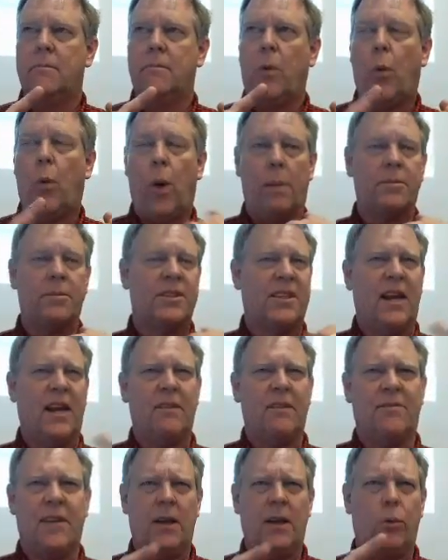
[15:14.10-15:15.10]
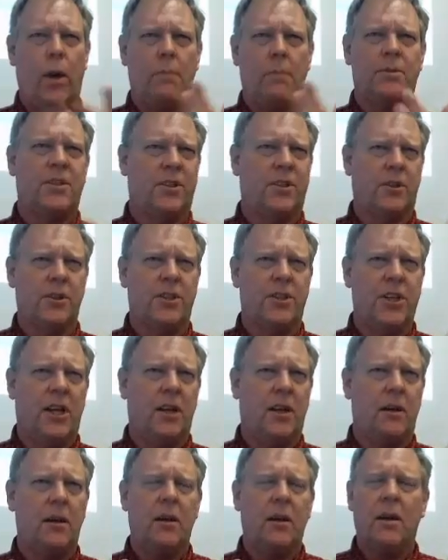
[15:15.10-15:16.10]
web safety, web
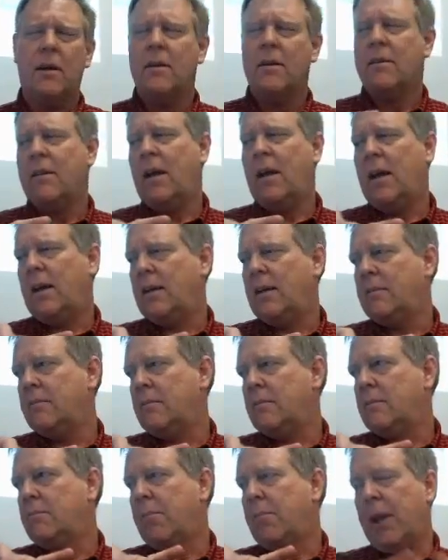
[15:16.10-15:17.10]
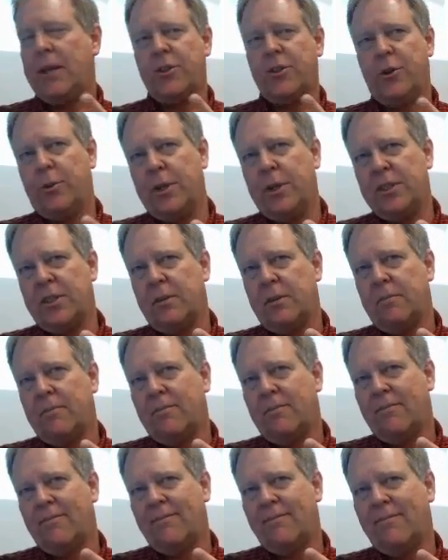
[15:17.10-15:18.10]
searching, plagiarism.
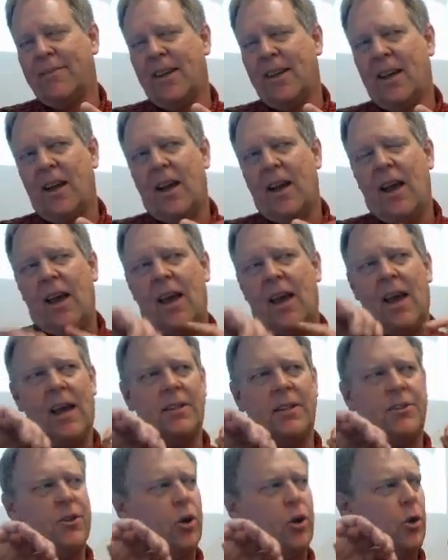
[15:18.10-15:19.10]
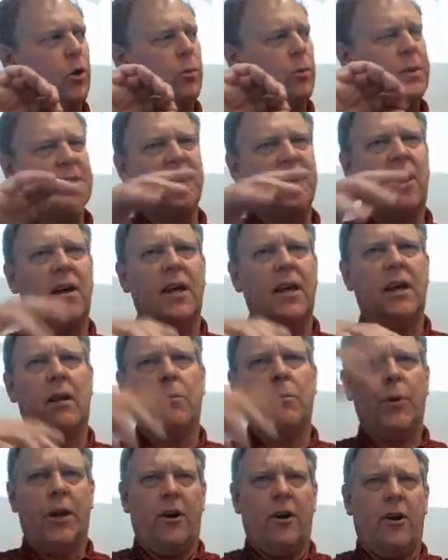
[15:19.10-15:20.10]
And so Ms. Duncan
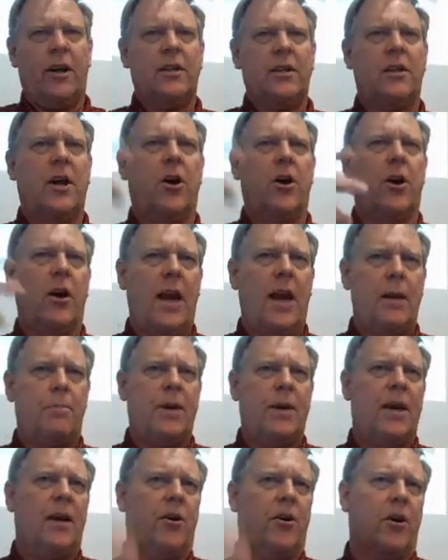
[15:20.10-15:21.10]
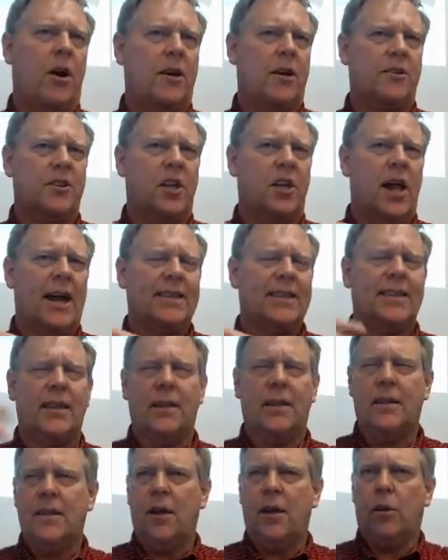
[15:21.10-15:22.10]
will bring her AP and her honors class
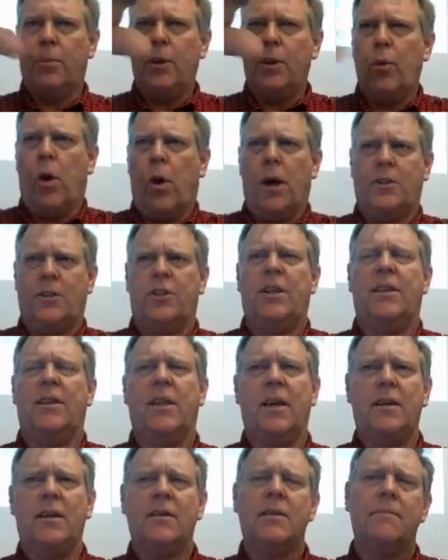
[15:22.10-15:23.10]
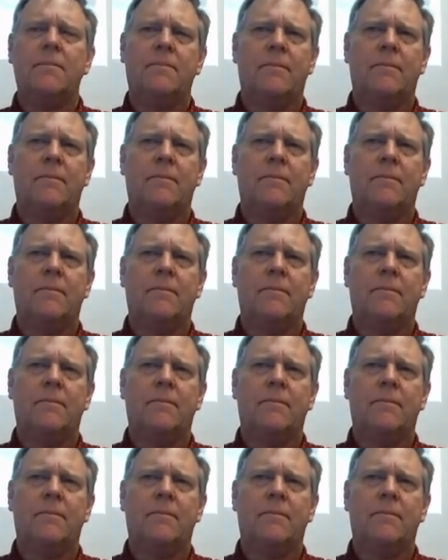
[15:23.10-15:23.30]
in, and they'll be watching things